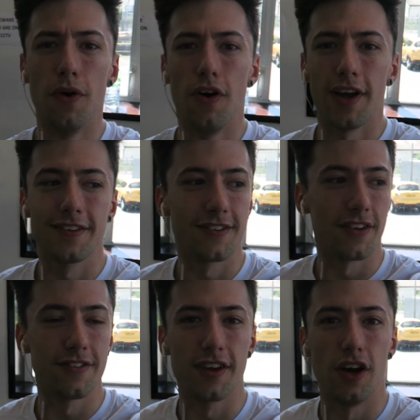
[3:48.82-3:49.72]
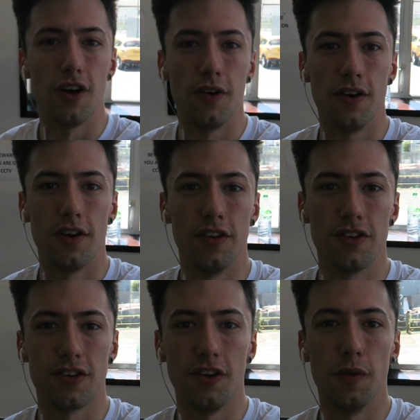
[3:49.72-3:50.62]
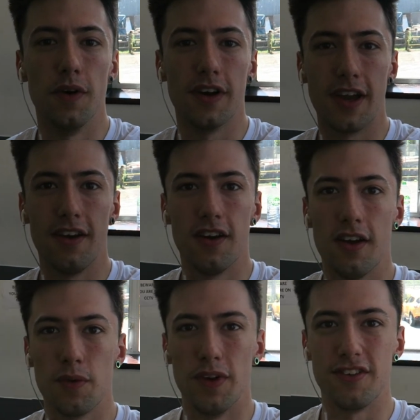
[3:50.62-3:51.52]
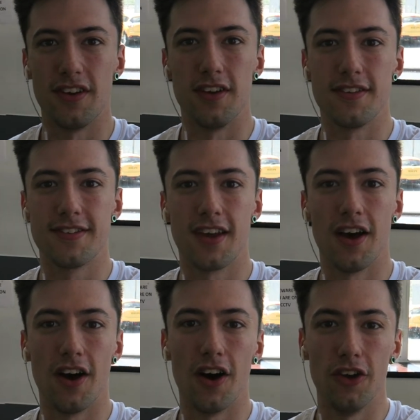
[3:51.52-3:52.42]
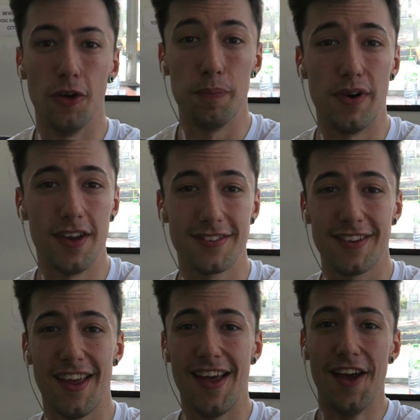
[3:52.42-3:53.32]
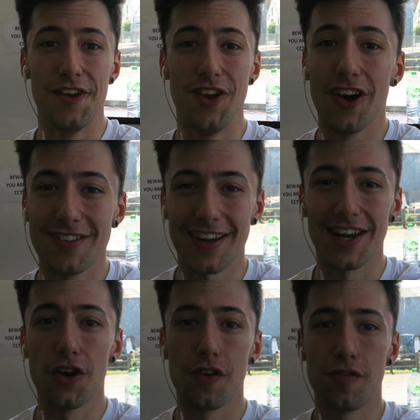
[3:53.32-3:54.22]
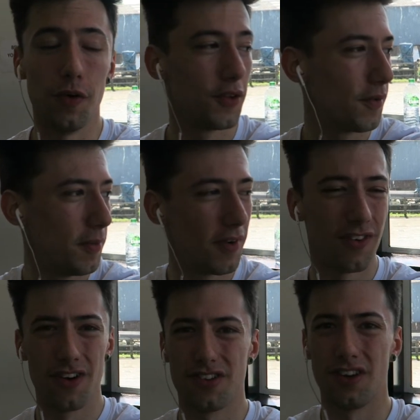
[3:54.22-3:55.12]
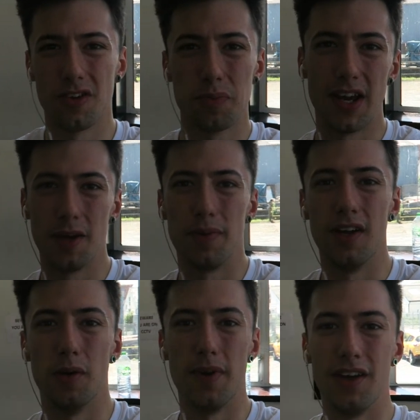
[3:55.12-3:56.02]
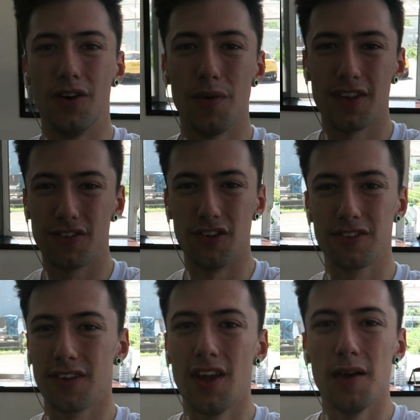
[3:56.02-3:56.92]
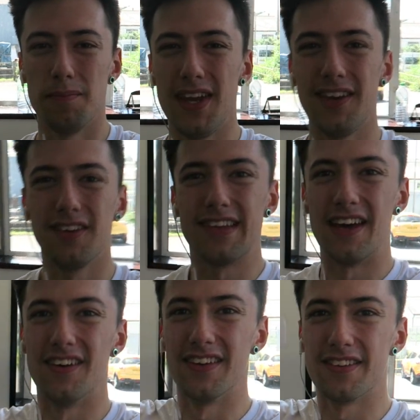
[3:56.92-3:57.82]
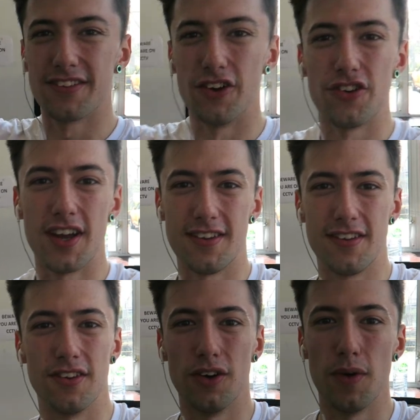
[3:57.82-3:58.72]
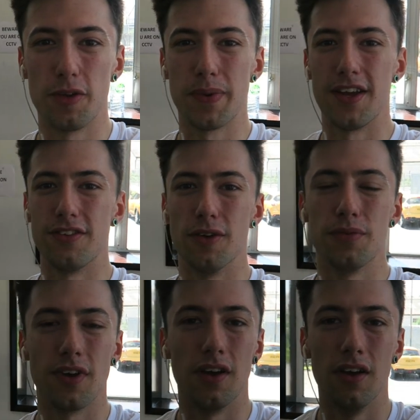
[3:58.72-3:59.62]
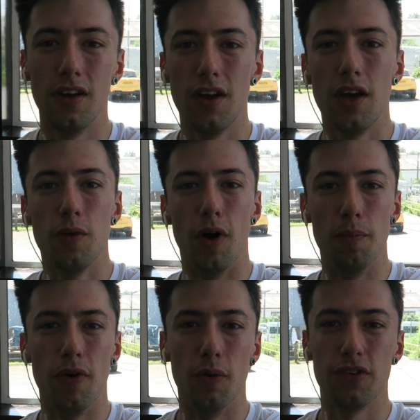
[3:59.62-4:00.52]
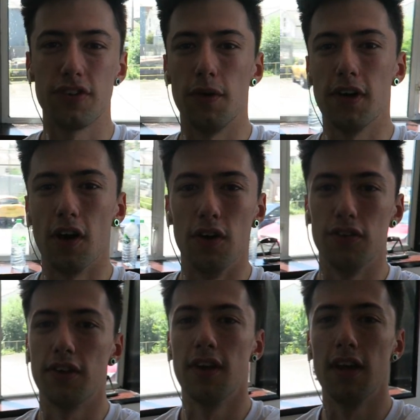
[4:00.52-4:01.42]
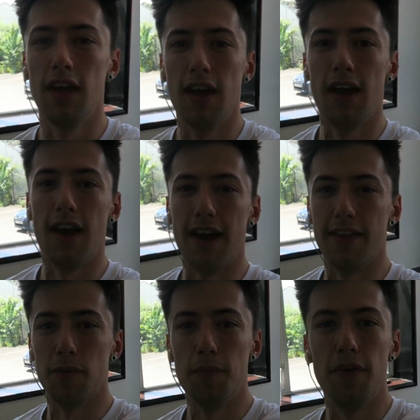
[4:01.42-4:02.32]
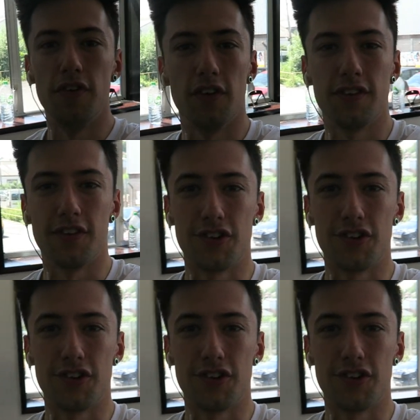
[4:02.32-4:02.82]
more exercise to go on the shoulder workout, which is Arnold press. Not exactly looking forward to it. My right shoulder's playing up a little bit. It always does. Medial delt on the side raise always plays up, so one more. We'll see how it goes. And then we're moving on to the